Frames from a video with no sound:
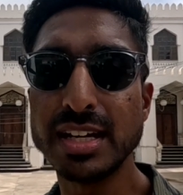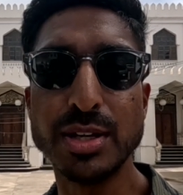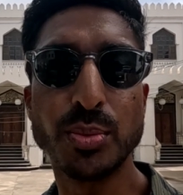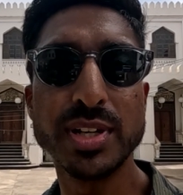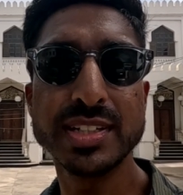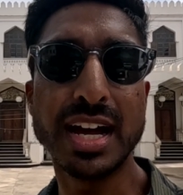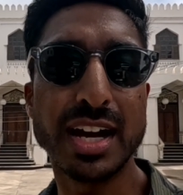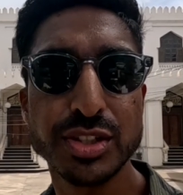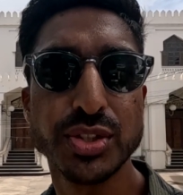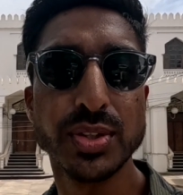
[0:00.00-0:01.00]
it wasn't
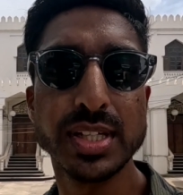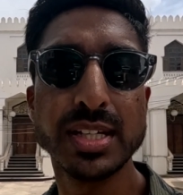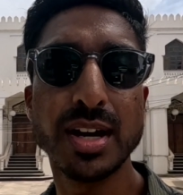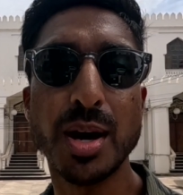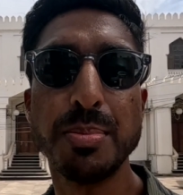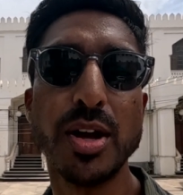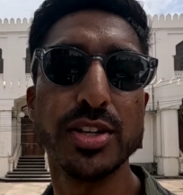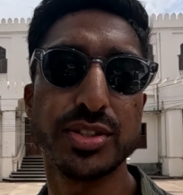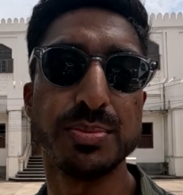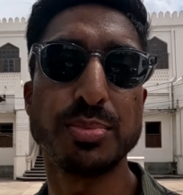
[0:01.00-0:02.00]
actually
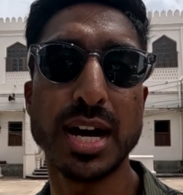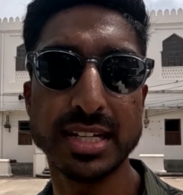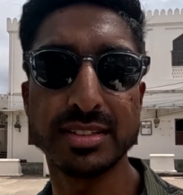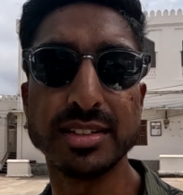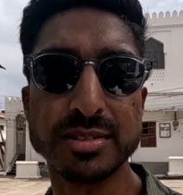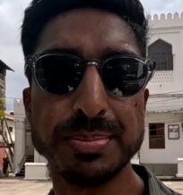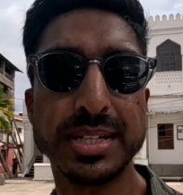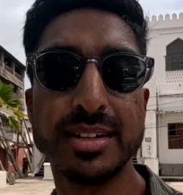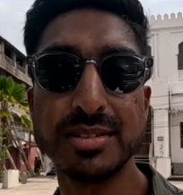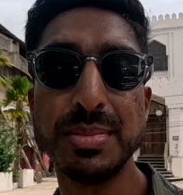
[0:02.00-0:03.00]
abolished in practice
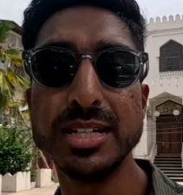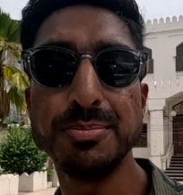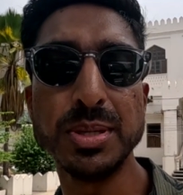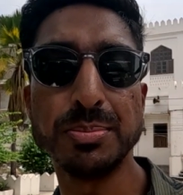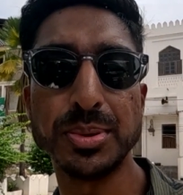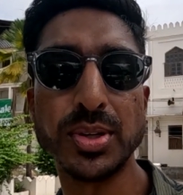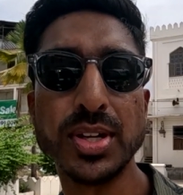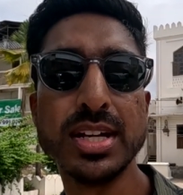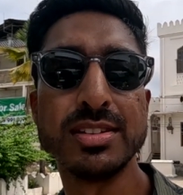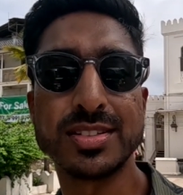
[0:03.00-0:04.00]
because many people
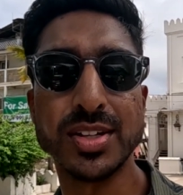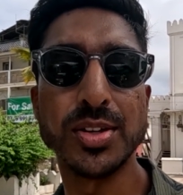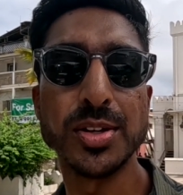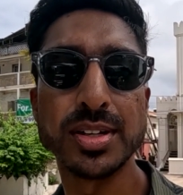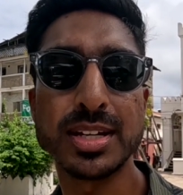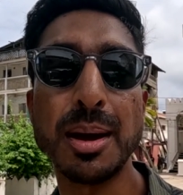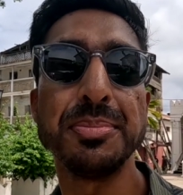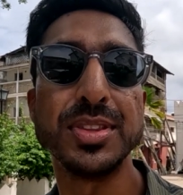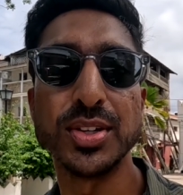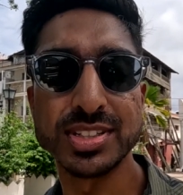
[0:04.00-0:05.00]
still
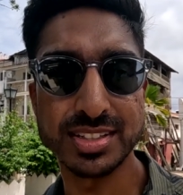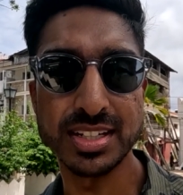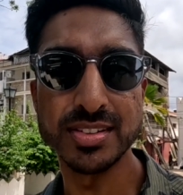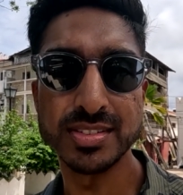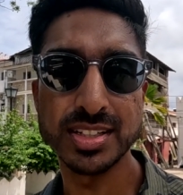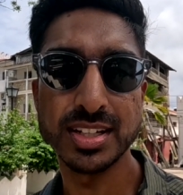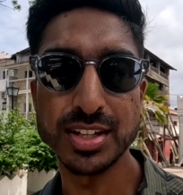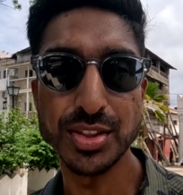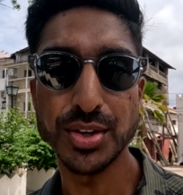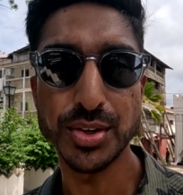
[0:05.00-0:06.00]
kept their slaves
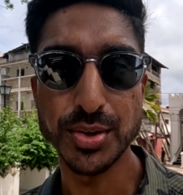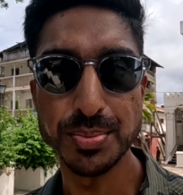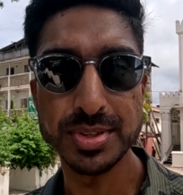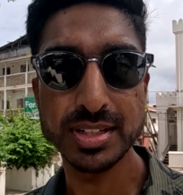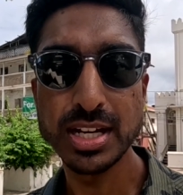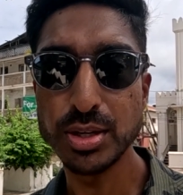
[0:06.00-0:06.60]
in their homes.